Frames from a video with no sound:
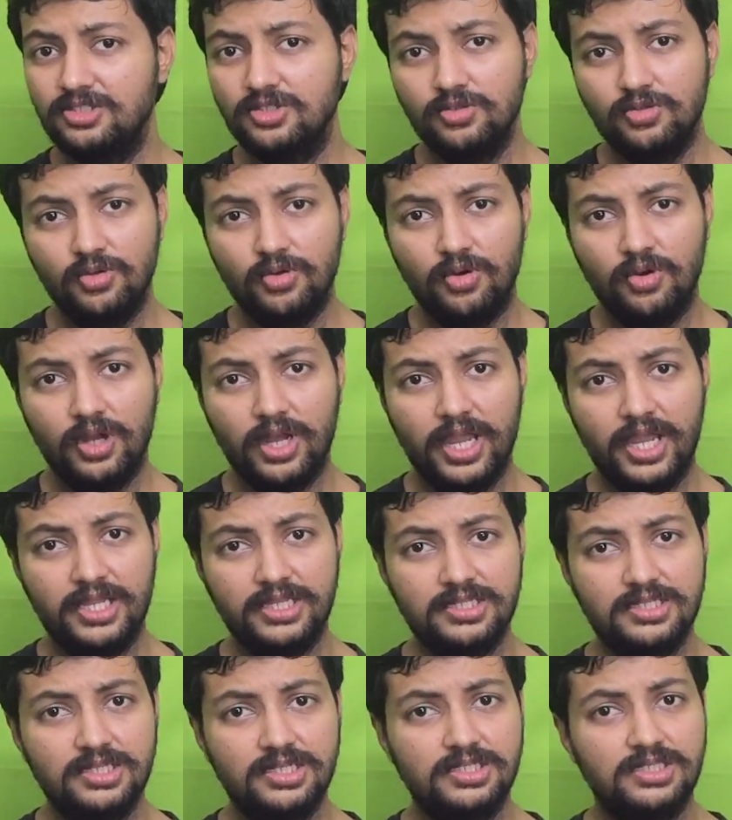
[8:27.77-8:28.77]
has
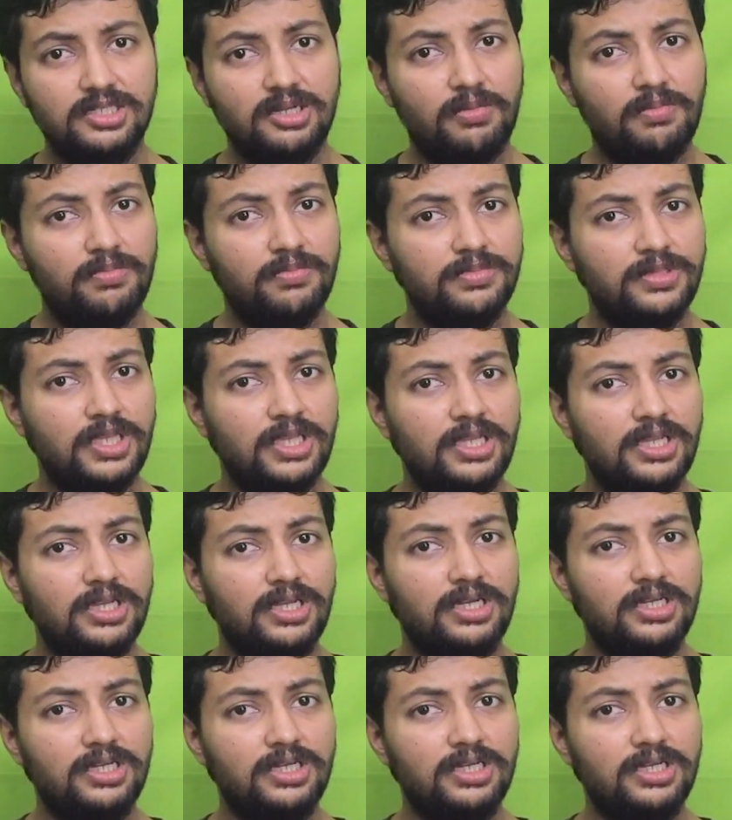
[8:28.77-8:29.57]
the something